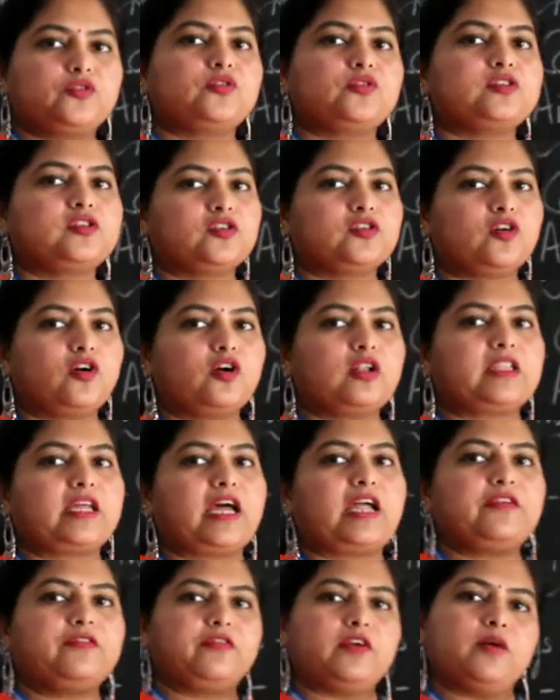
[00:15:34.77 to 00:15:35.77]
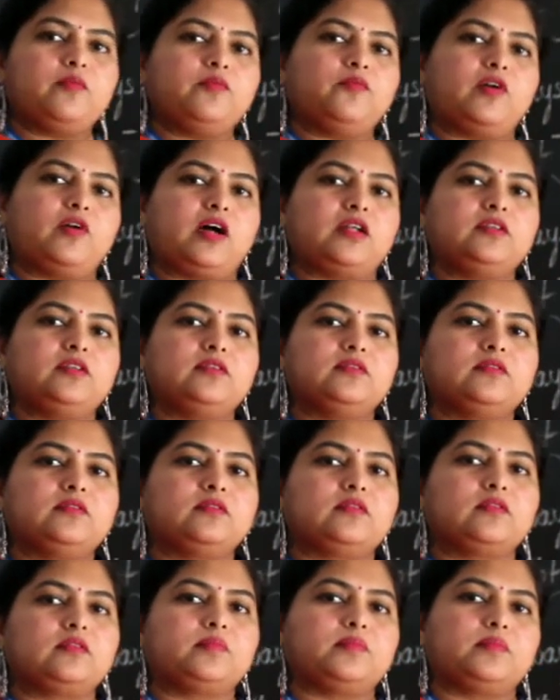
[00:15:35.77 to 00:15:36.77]
and all that from one
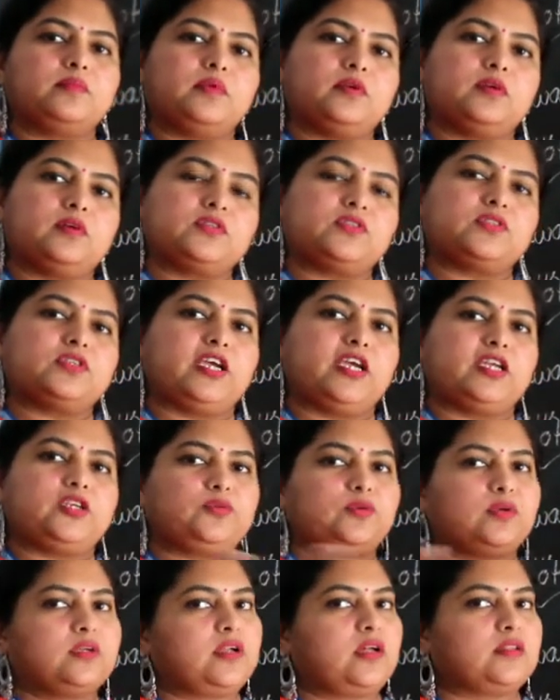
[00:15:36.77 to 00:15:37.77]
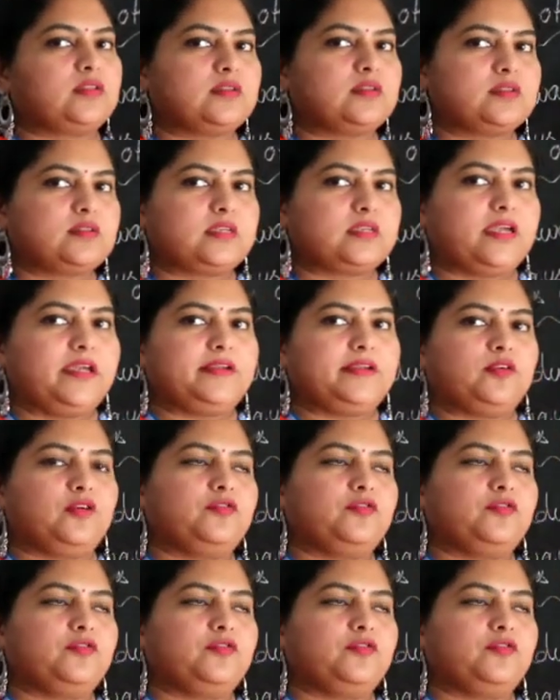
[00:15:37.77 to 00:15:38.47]
state to another state